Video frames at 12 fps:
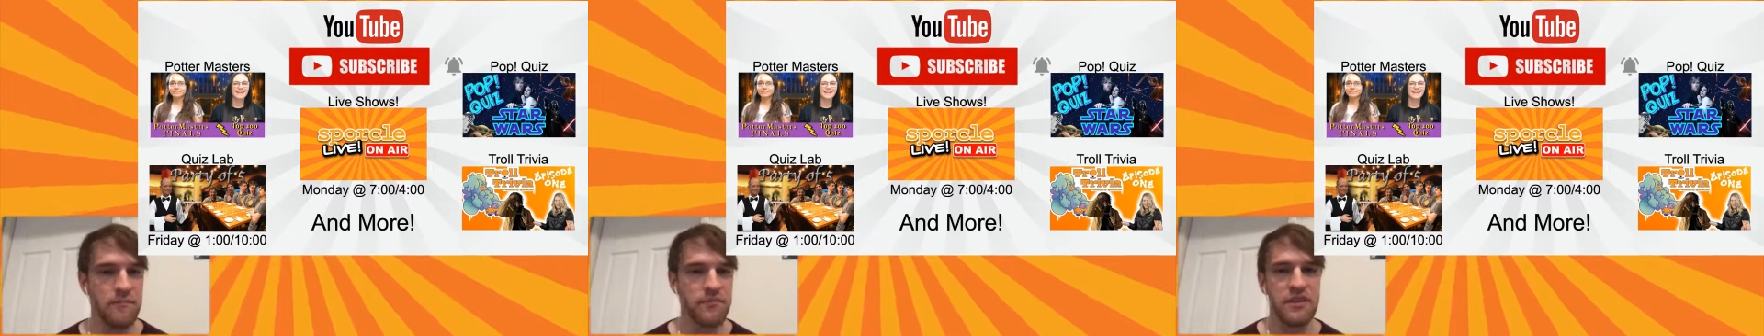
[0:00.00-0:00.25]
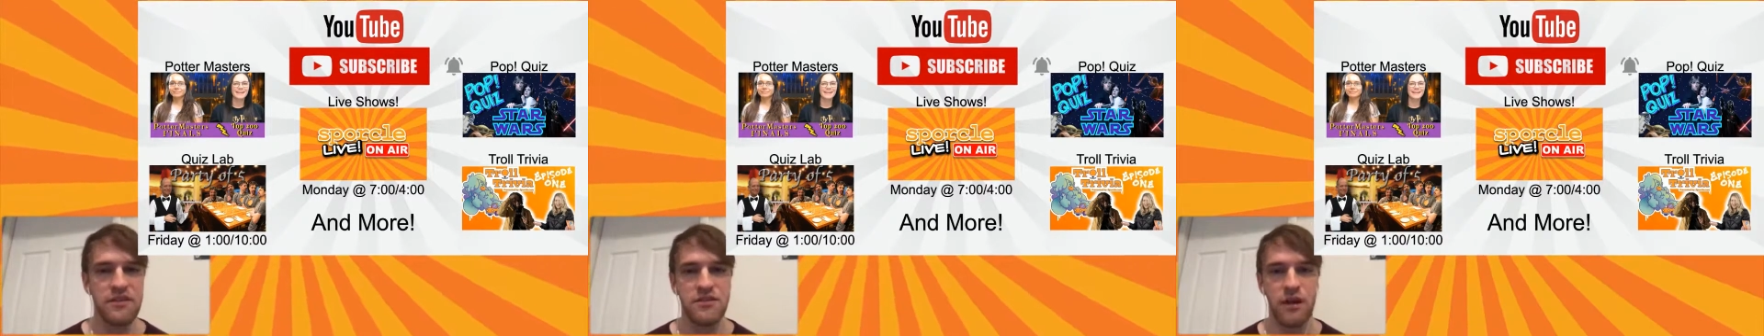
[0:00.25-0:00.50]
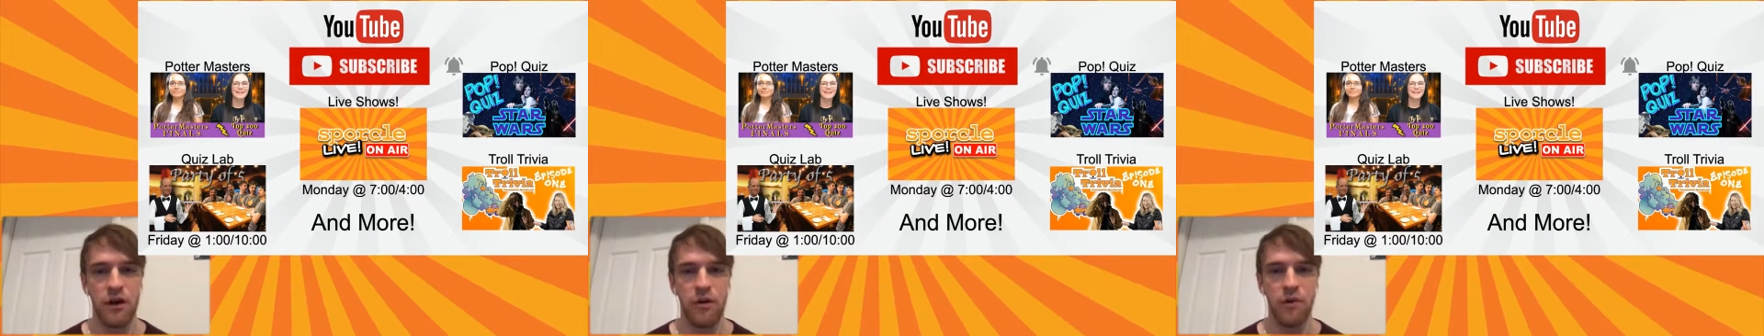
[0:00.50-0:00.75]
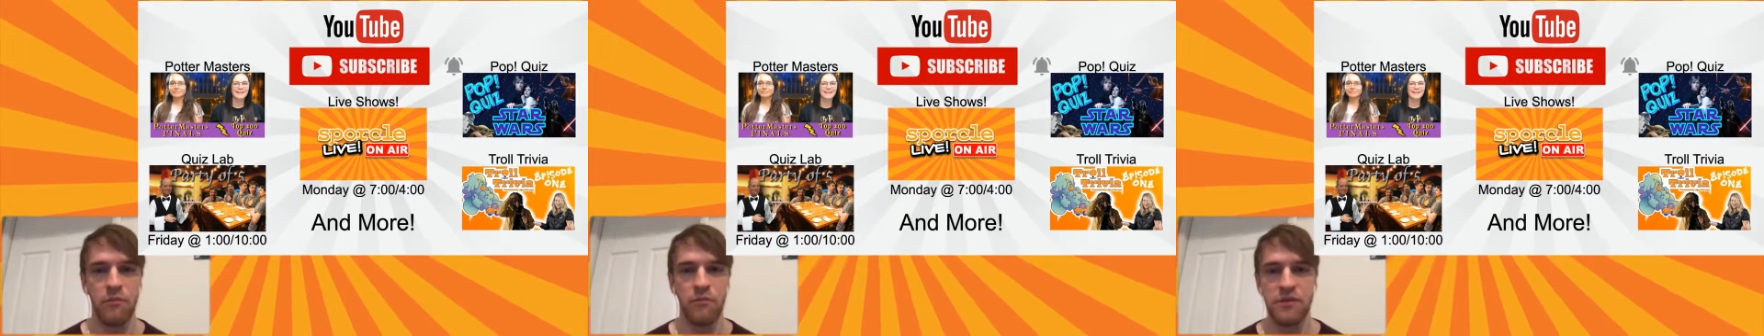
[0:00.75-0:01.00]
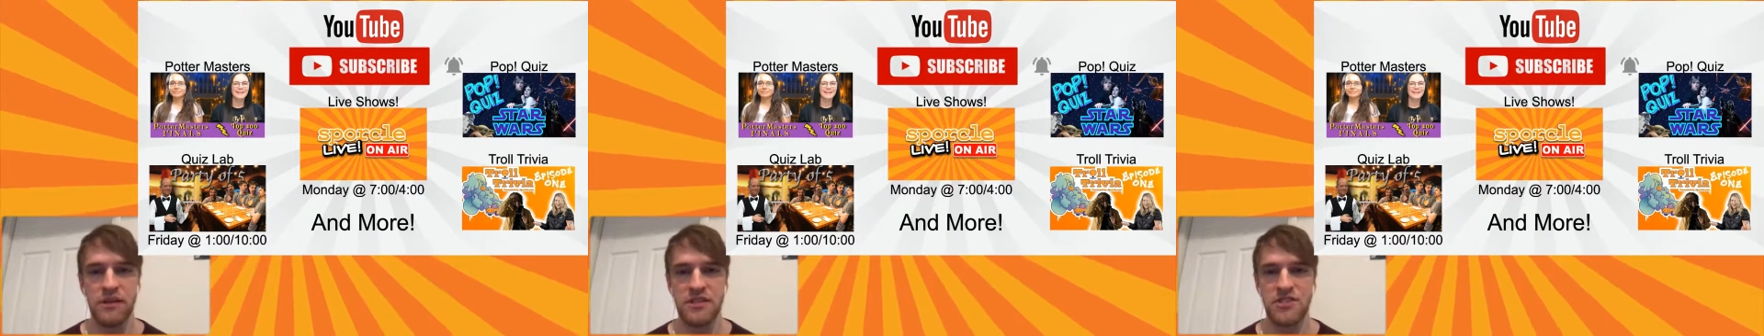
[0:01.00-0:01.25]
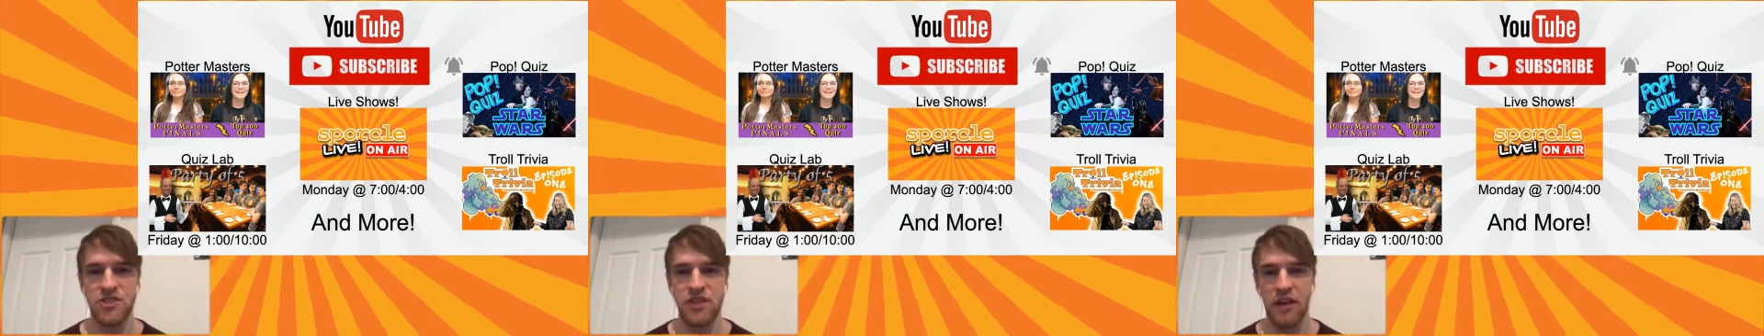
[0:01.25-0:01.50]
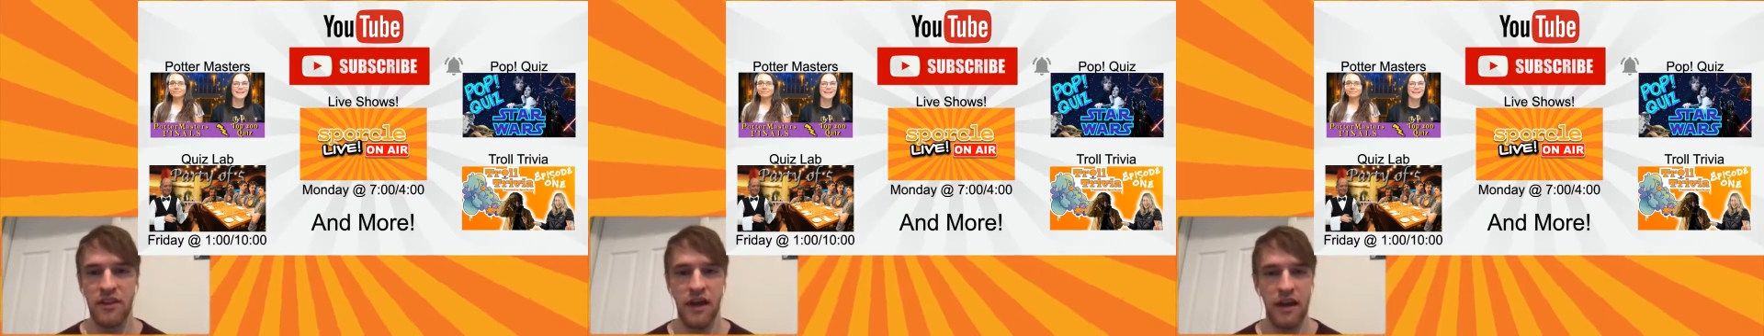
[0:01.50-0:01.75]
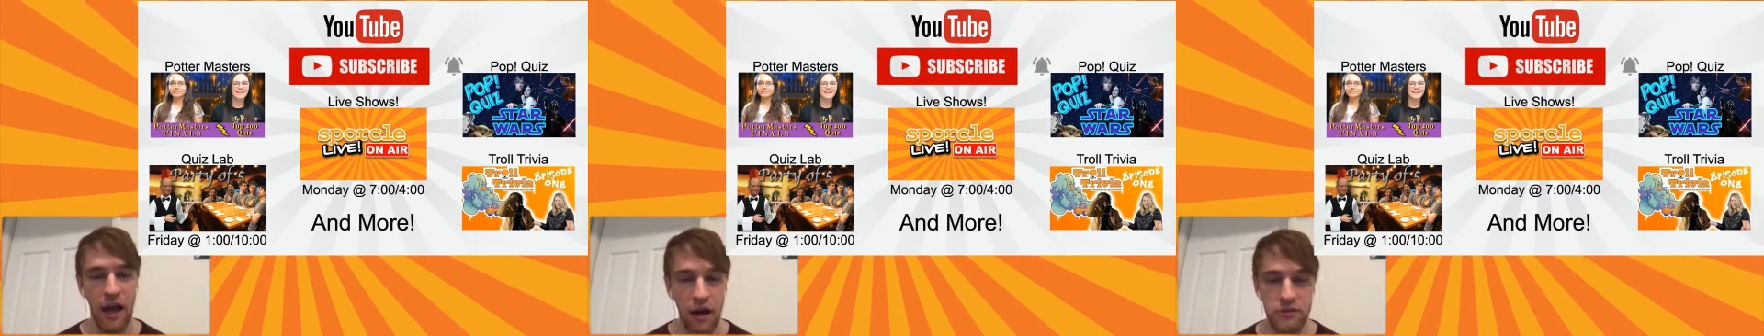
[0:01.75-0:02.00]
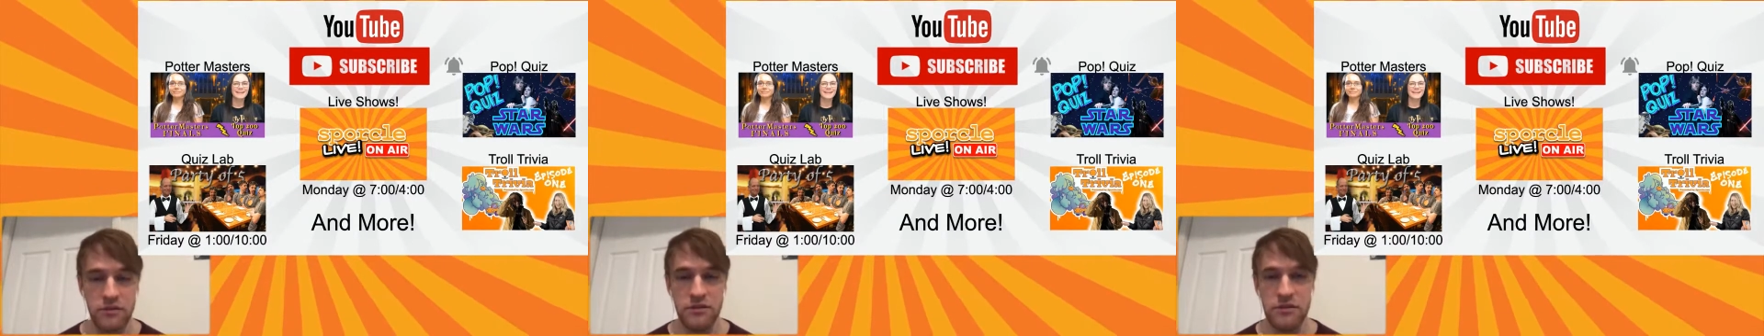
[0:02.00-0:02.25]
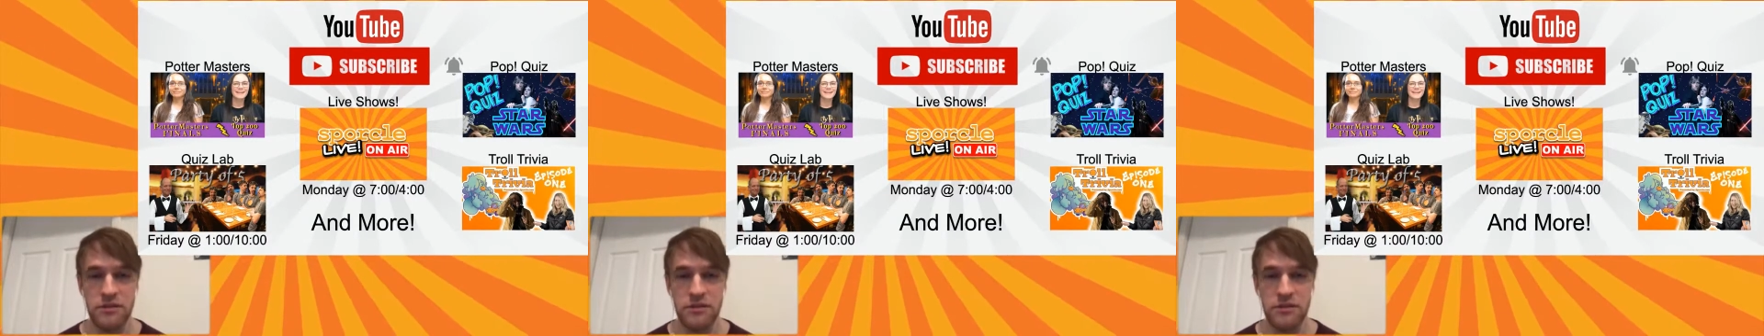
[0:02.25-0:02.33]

So please check that out.